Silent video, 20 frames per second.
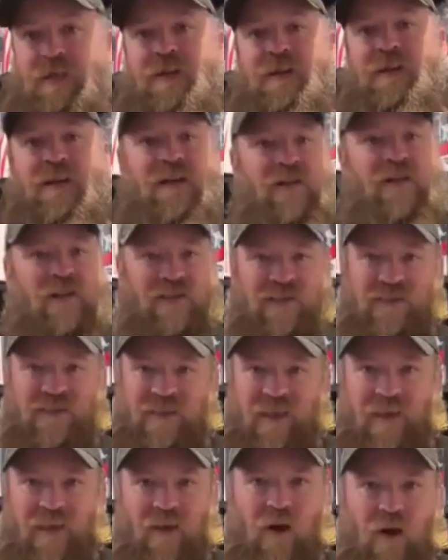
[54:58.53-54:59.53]
He just
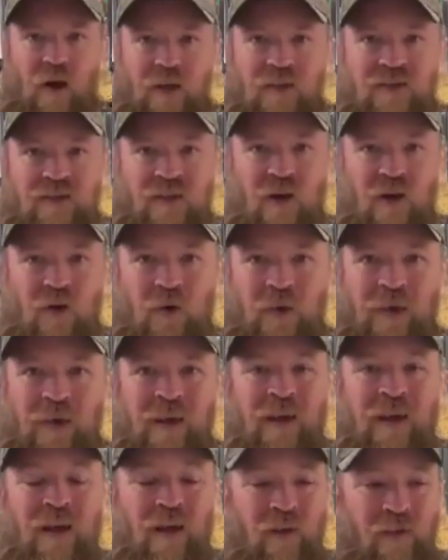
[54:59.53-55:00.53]
did it on his own.
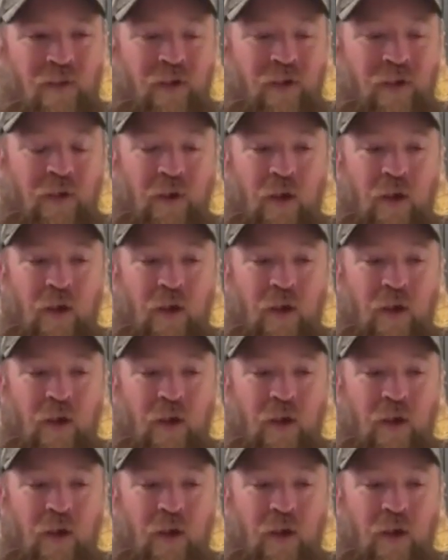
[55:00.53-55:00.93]
The